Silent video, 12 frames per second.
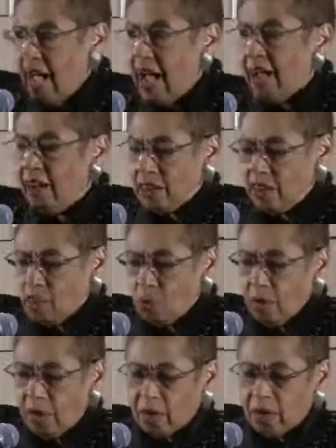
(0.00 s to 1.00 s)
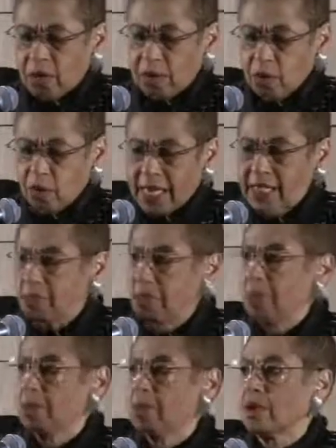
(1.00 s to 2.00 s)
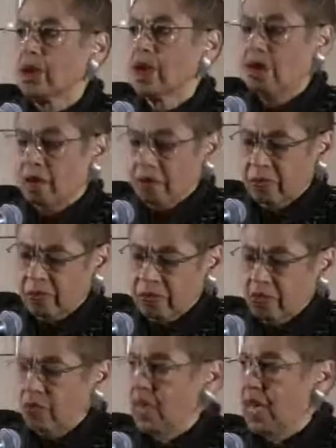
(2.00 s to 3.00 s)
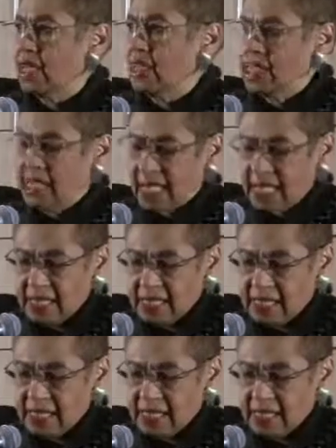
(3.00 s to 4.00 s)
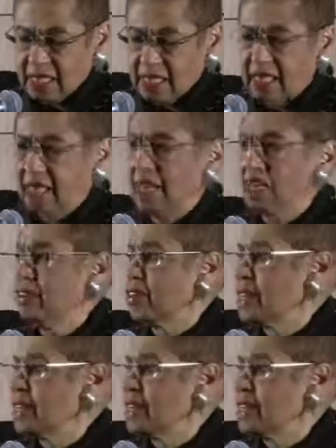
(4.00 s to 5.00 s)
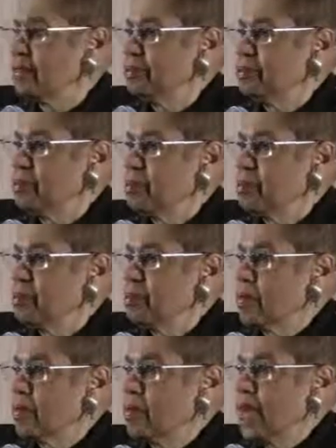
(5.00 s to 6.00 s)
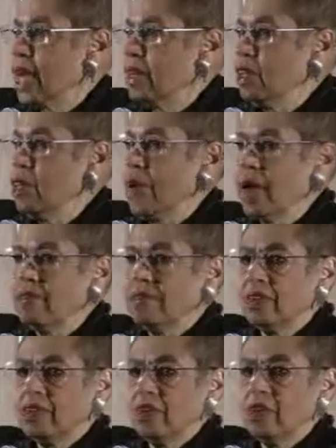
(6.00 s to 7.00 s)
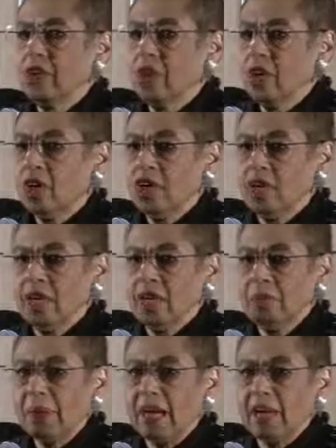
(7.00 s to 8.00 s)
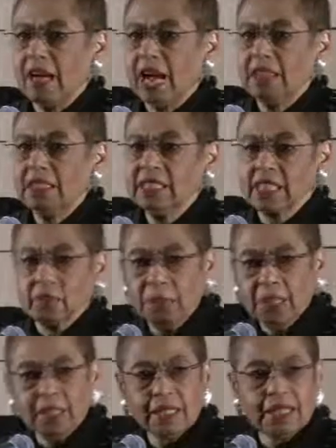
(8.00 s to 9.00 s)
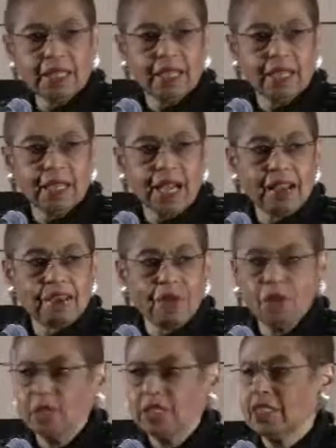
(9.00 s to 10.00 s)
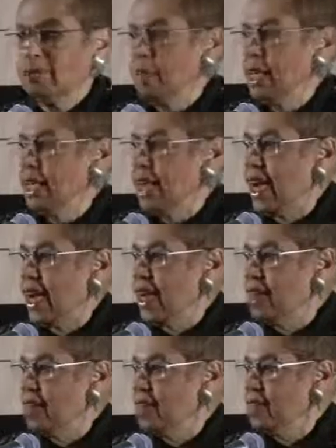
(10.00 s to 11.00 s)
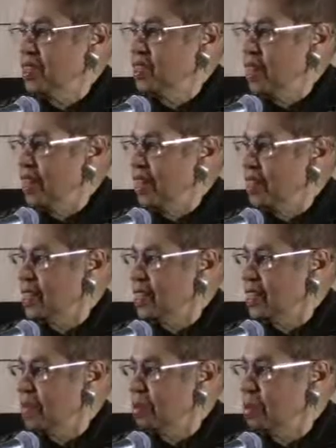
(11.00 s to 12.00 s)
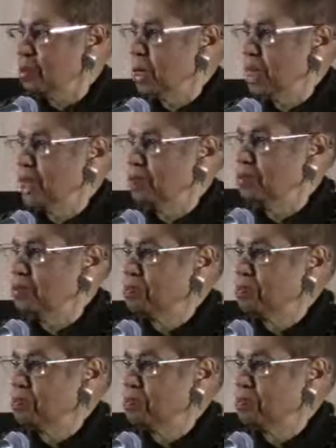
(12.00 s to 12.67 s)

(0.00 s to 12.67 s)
I also welcome you as a member of the United States Congress. Now you have you've heard about our disability. I voting committee. I have even chaired a subcommittee.